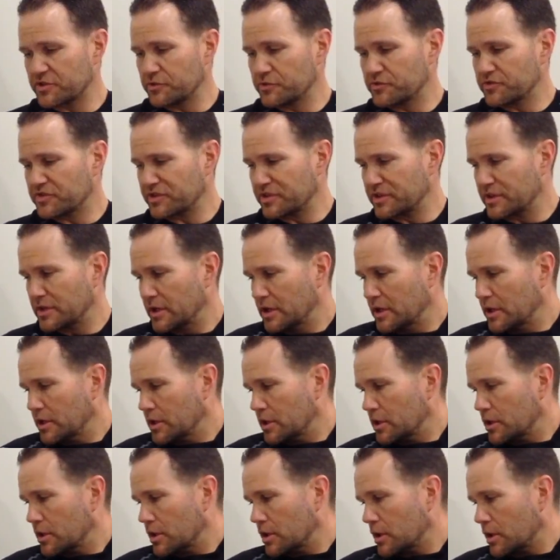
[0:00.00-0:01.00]
using
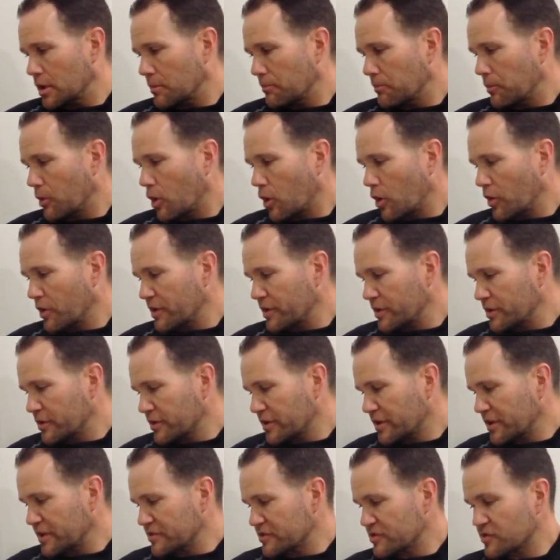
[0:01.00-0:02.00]
a ball here
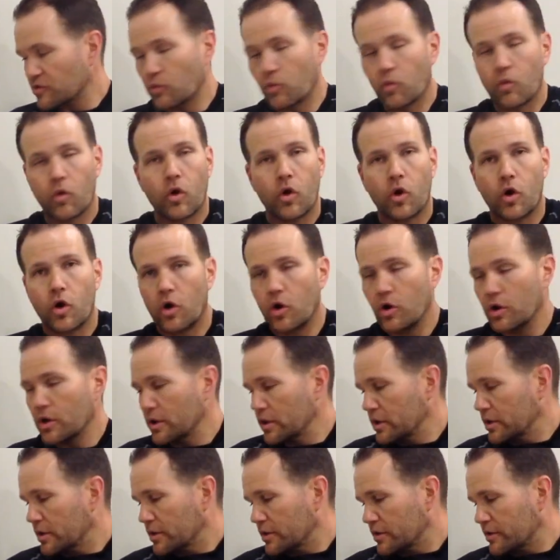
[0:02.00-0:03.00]
against the wall.
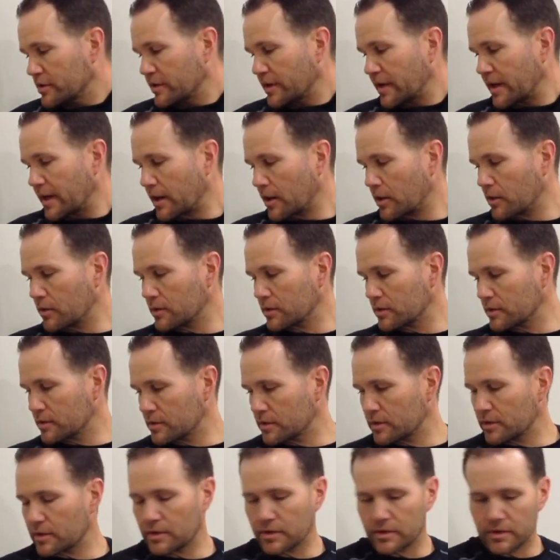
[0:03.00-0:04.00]
Now,
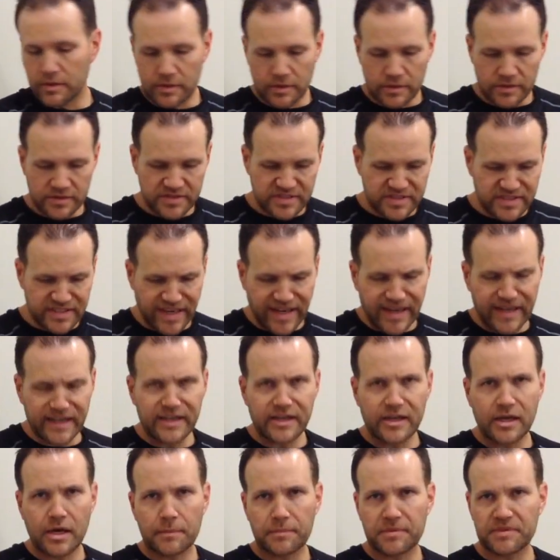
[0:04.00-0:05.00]
standing
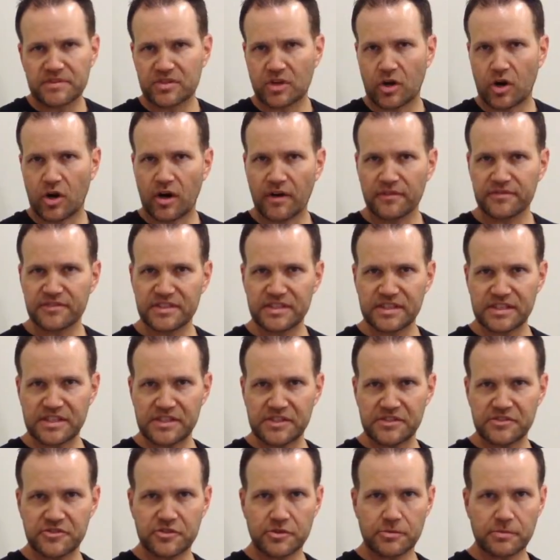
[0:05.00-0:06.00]
up is often
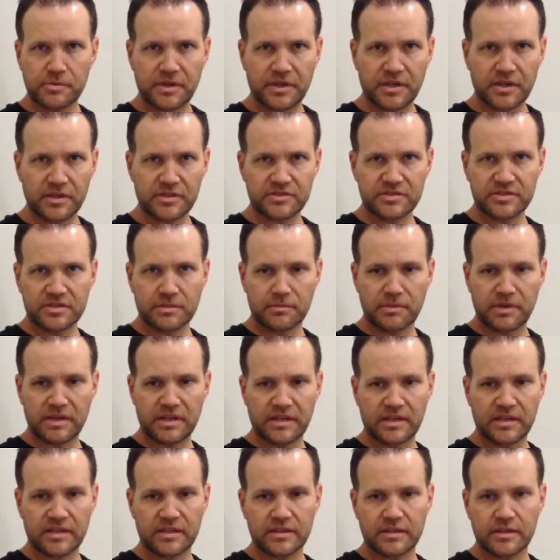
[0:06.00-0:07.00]
easier because somebody
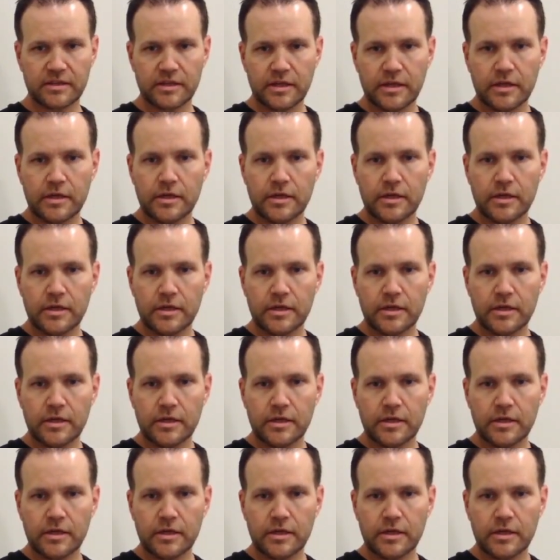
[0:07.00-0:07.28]
can